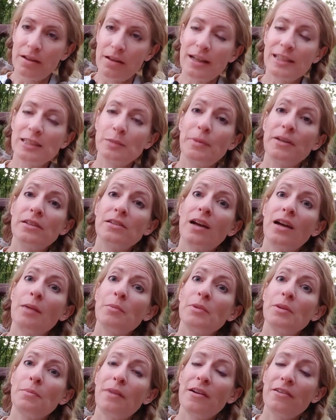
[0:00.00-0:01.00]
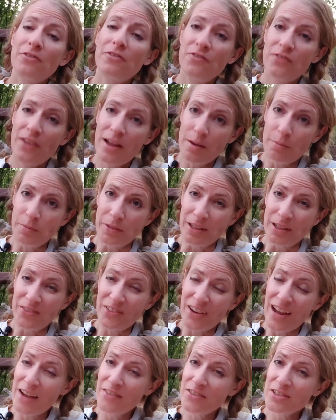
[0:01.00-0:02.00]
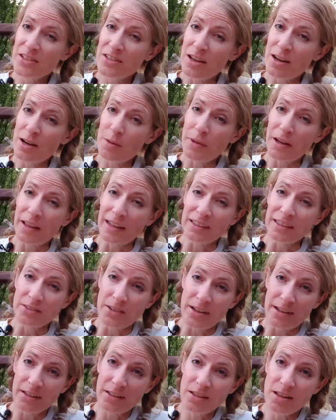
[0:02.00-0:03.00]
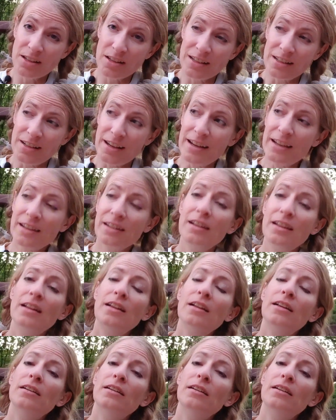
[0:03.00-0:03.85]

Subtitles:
I spend time with my family, and if I haven't done it by like 9 o'clock at night,